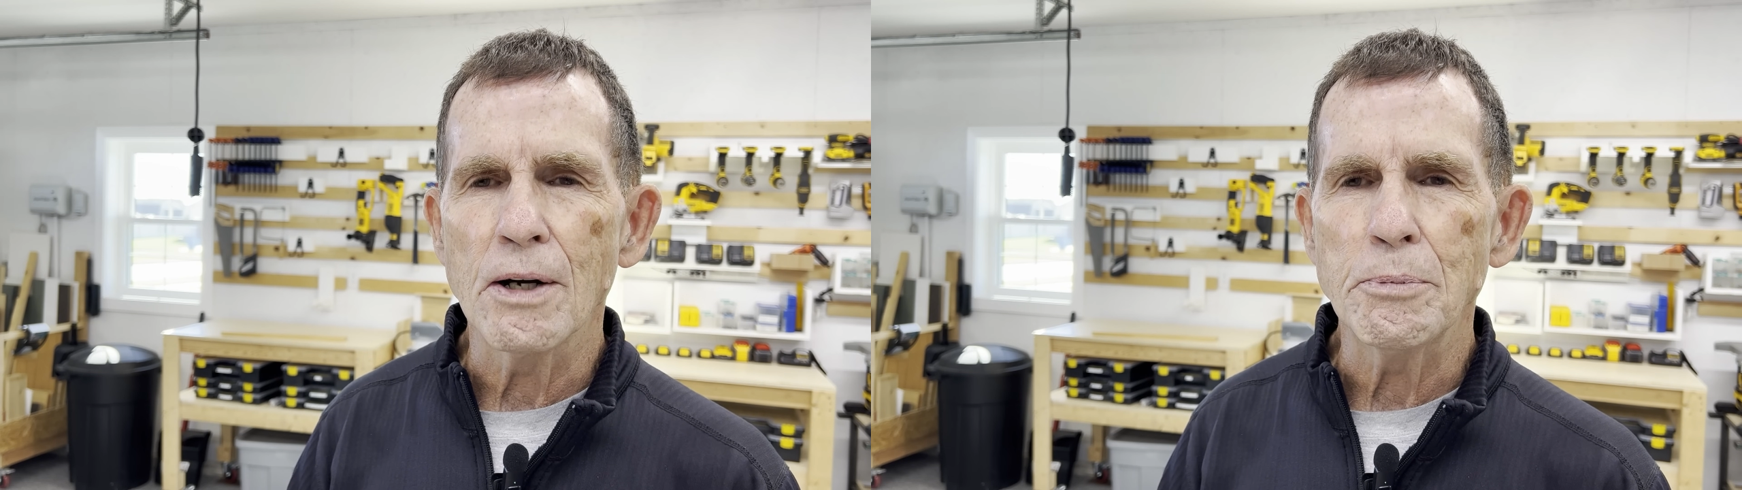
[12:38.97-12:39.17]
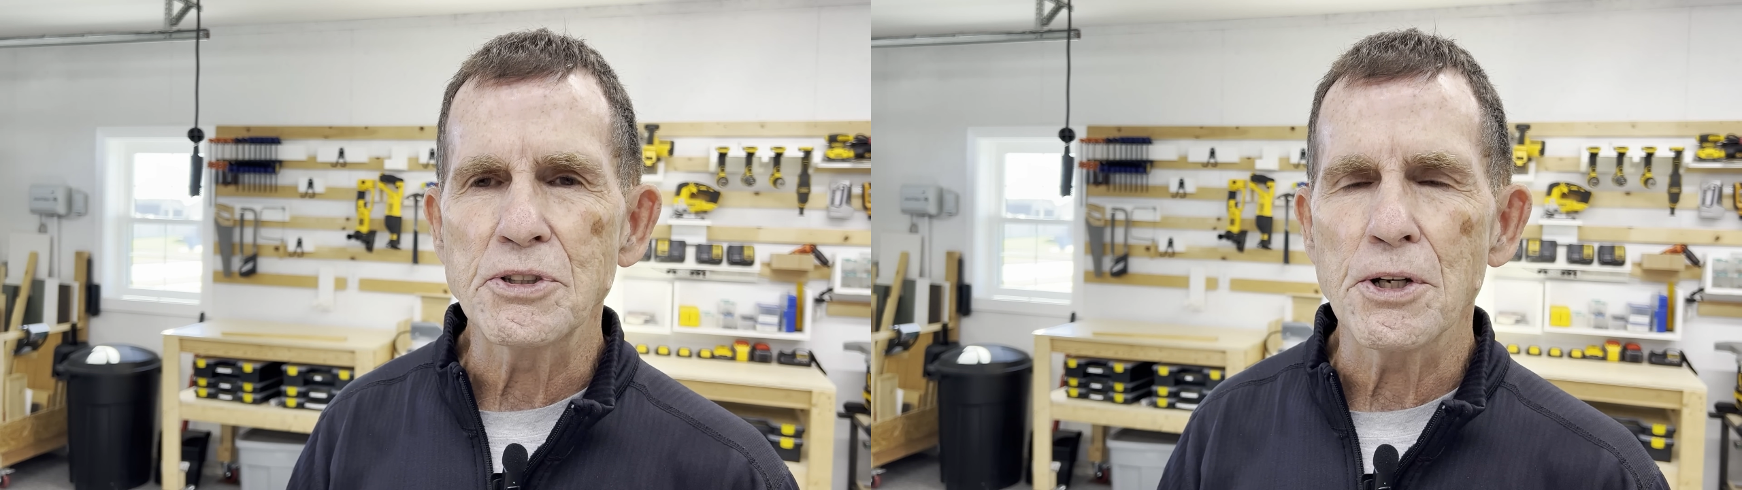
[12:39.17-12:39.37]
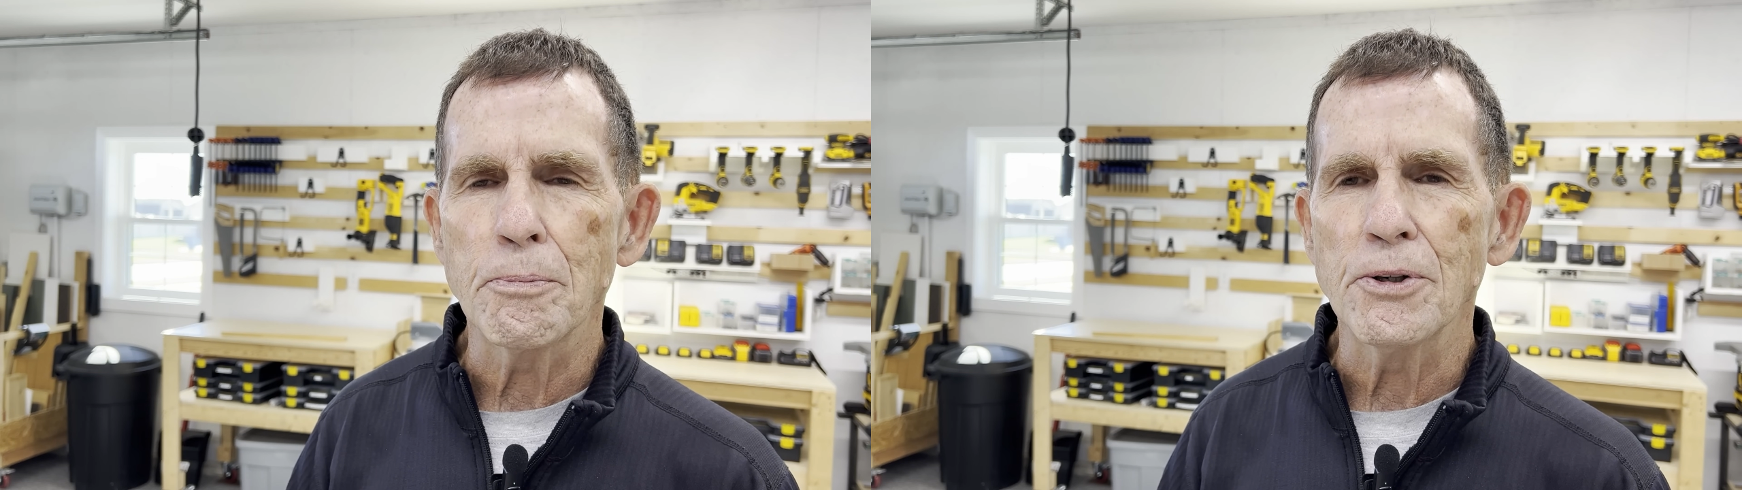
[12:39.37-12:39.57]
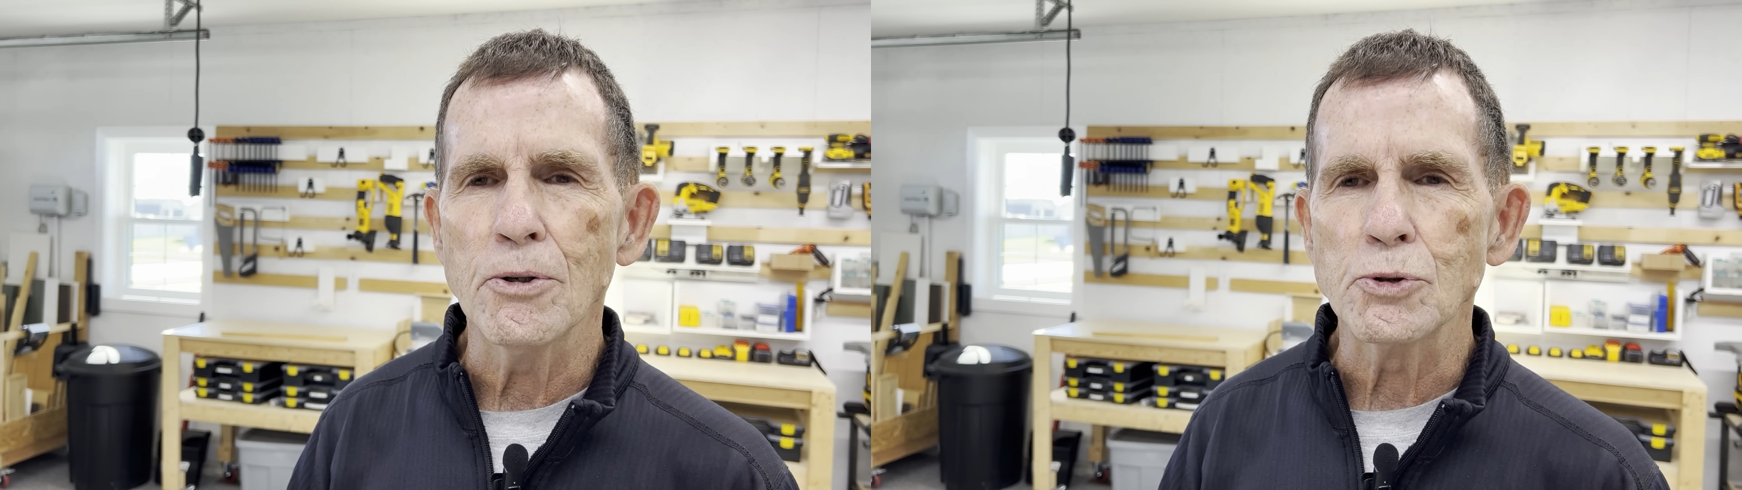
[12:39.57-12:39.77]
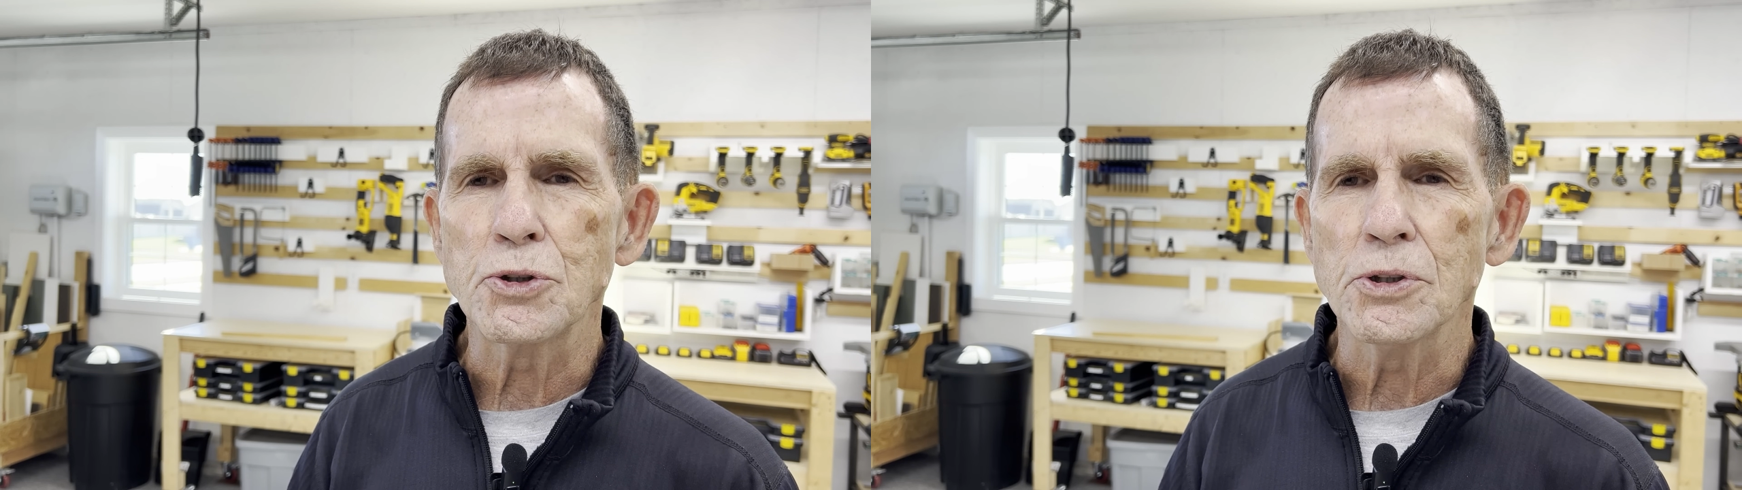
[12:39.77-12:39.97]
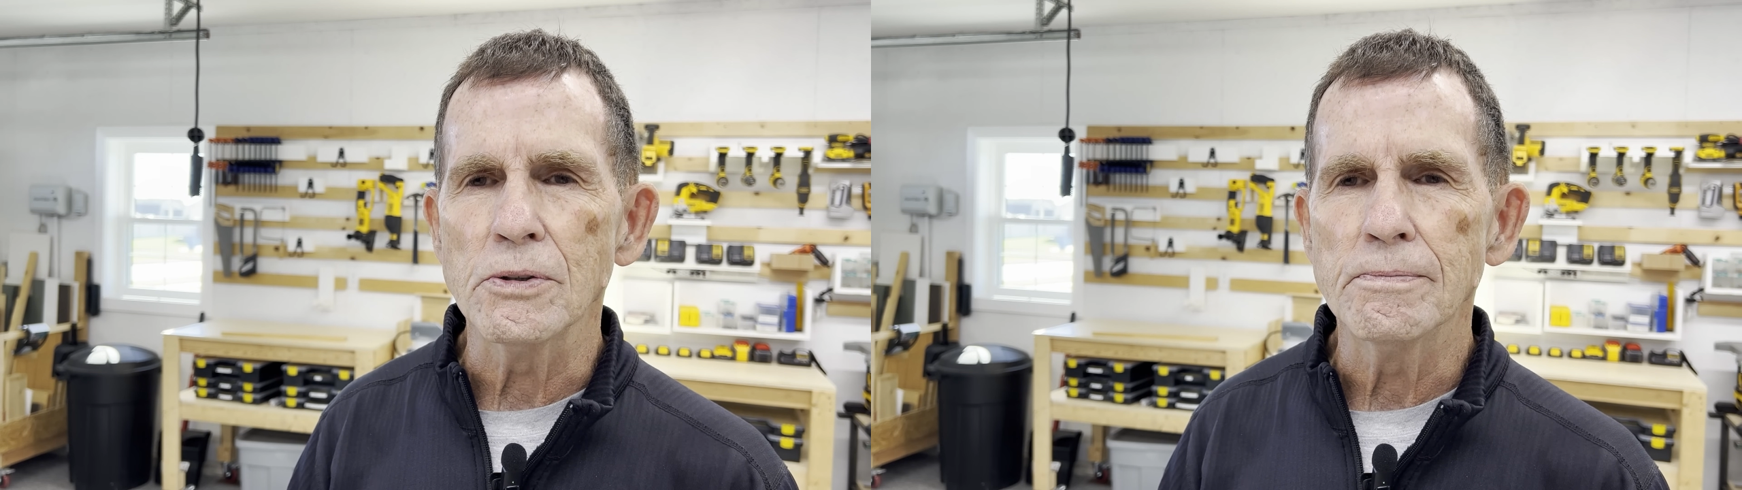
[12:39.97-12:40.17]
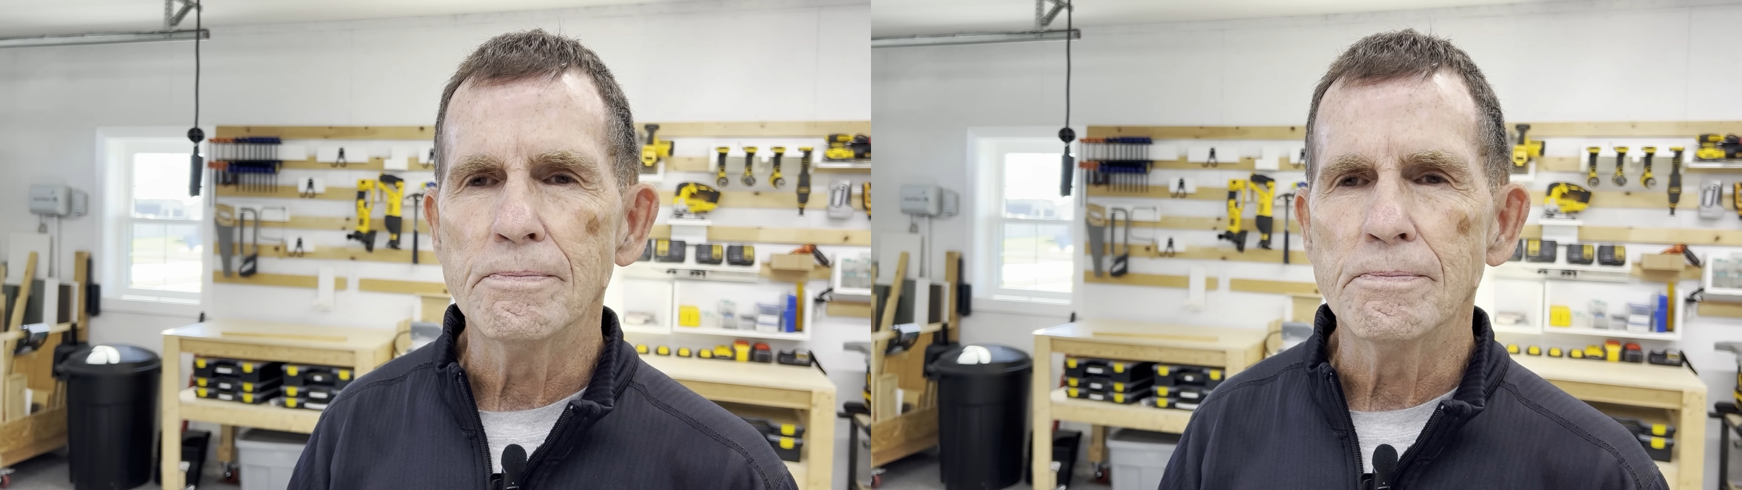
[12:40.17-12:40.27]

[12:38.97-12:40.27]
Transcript: up a separate hose to.